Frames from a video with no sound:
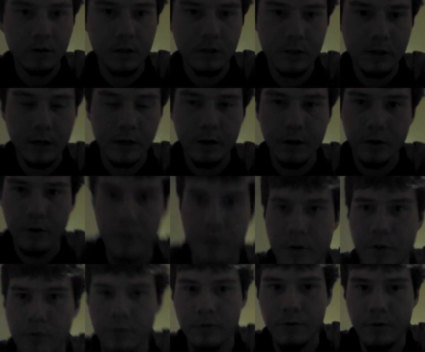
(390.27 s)
It's kind of
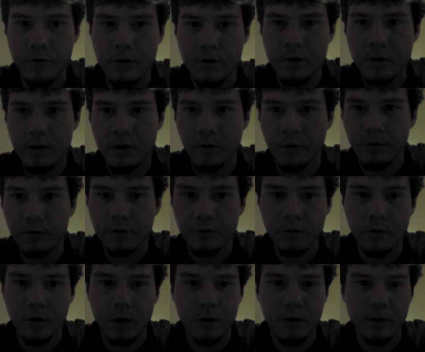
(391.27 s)
hard going
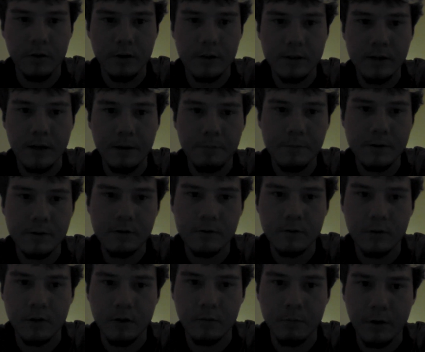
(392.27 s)
through all the
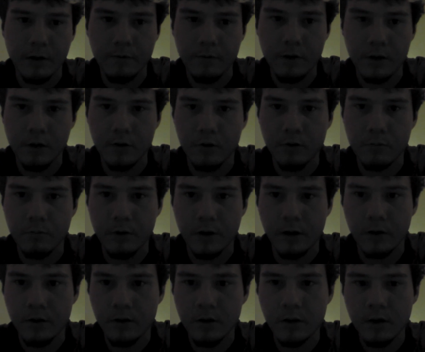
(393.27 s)
steps in my video,
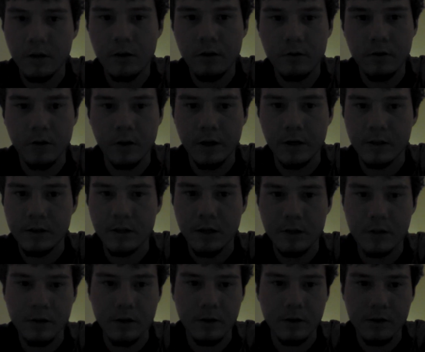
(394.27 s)
but I just
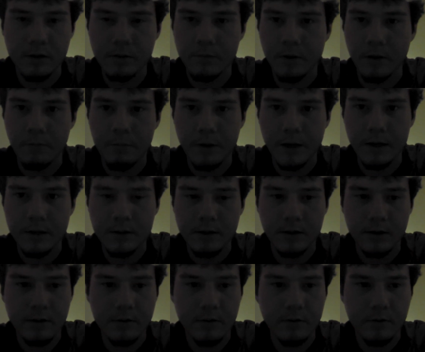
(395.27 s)
touched on some of the
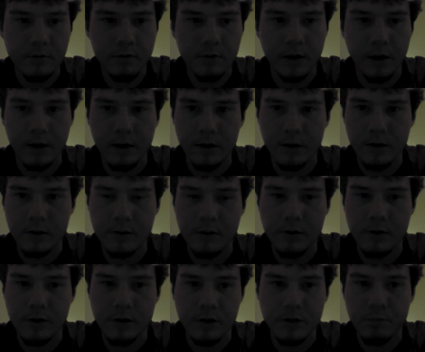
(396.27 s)
basic ideas.
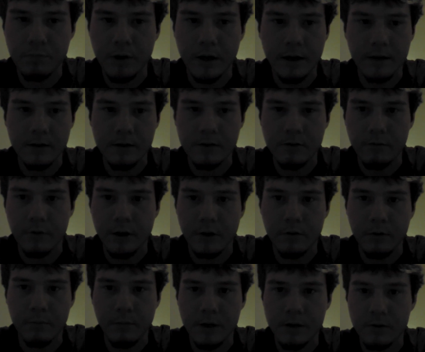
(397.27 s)
You could just practice
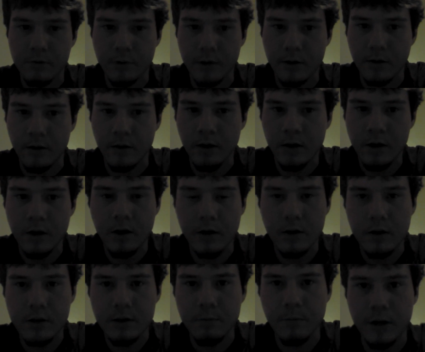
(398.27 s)
around, mess with it.
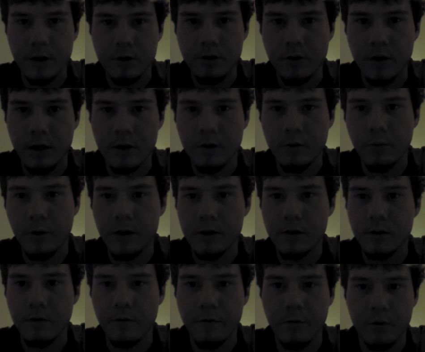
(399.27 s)
Just make sure not to
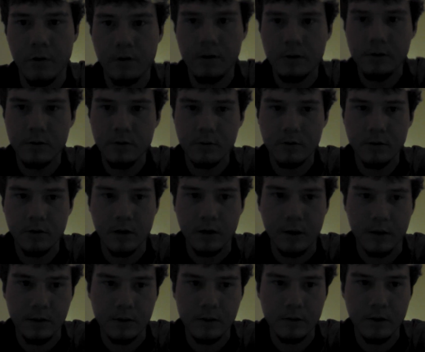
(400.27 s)
waste your forks,
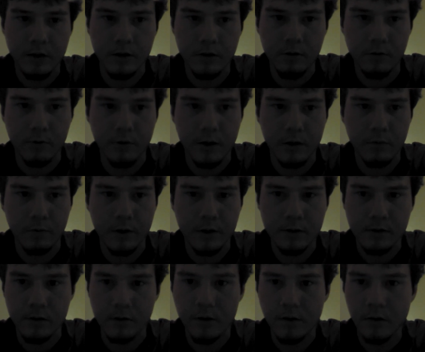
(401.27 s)
because they do get
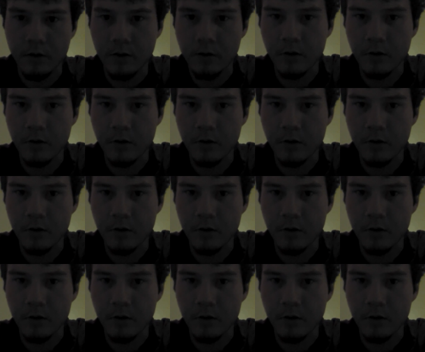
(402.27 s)
wasted.